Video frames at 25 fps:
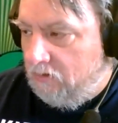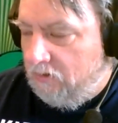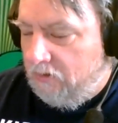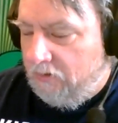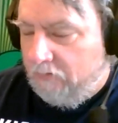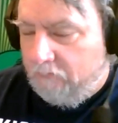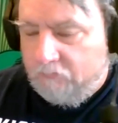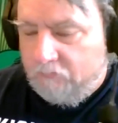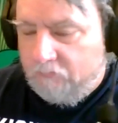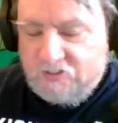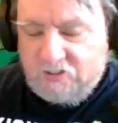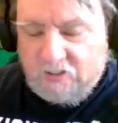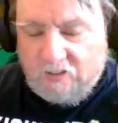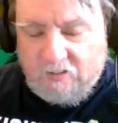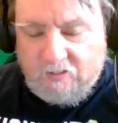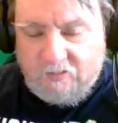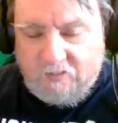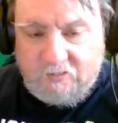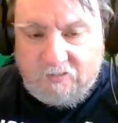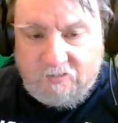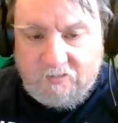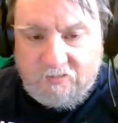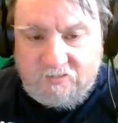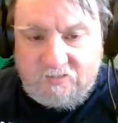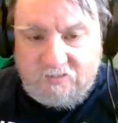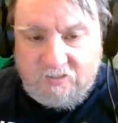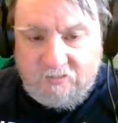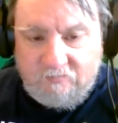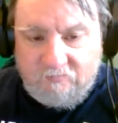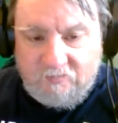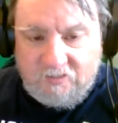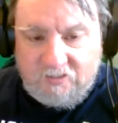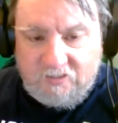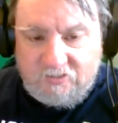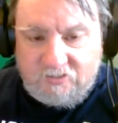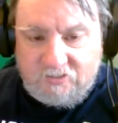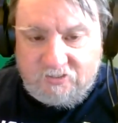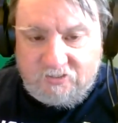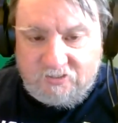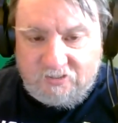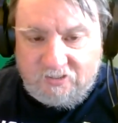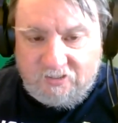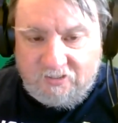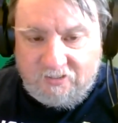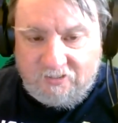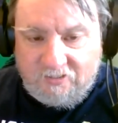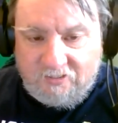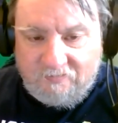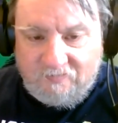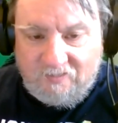it was a 102-inch.
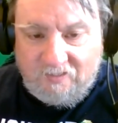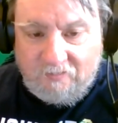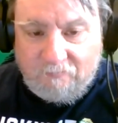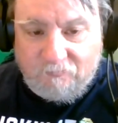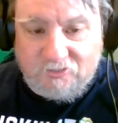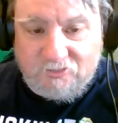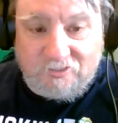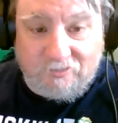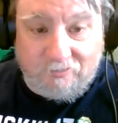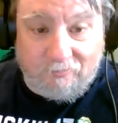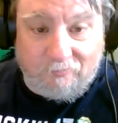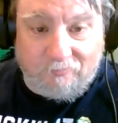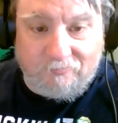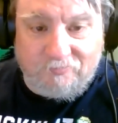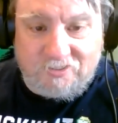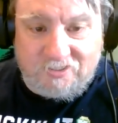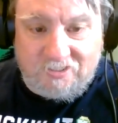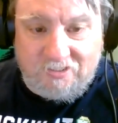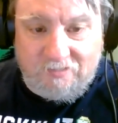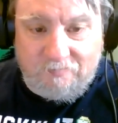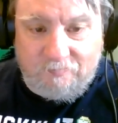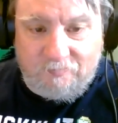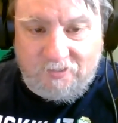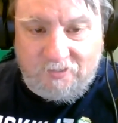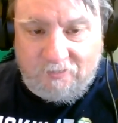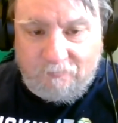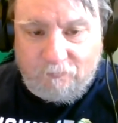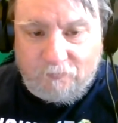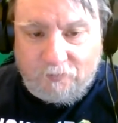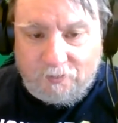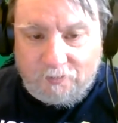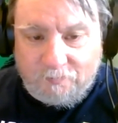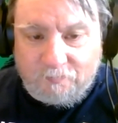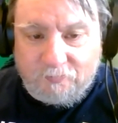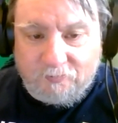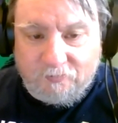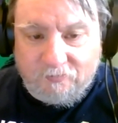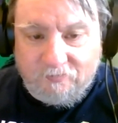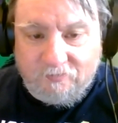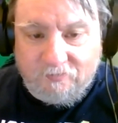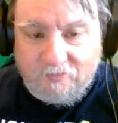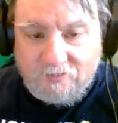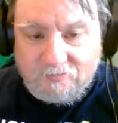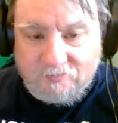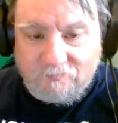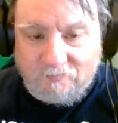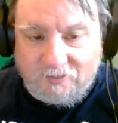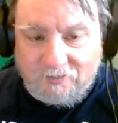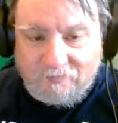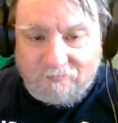It was an old CB whip,
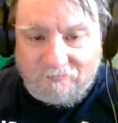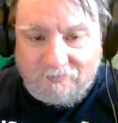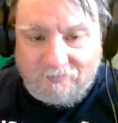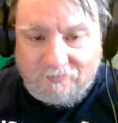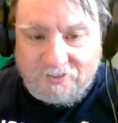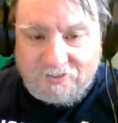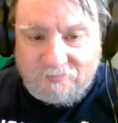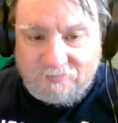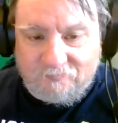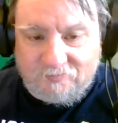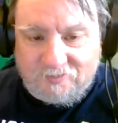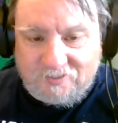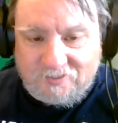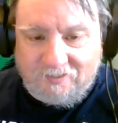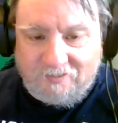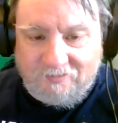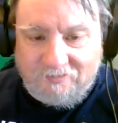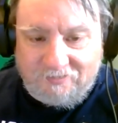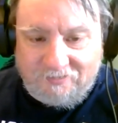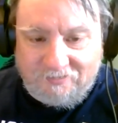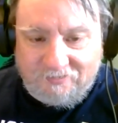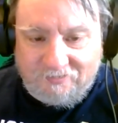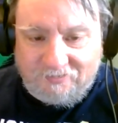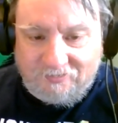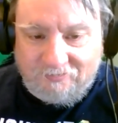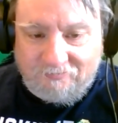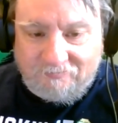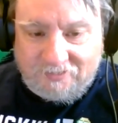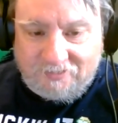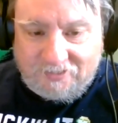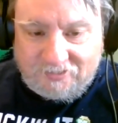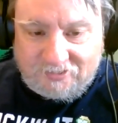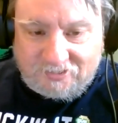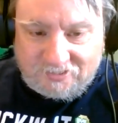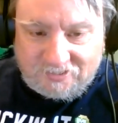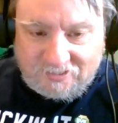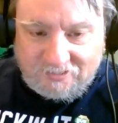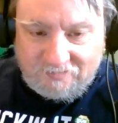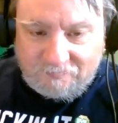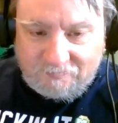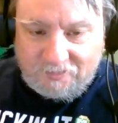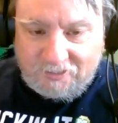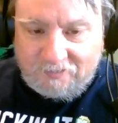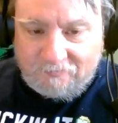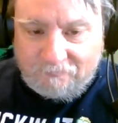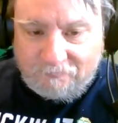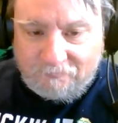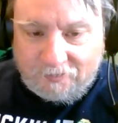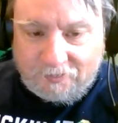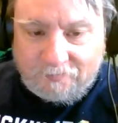is what it was. It was a 102-inch
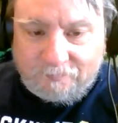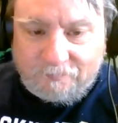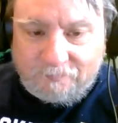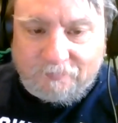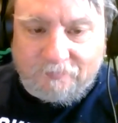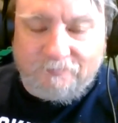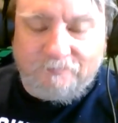CB whip.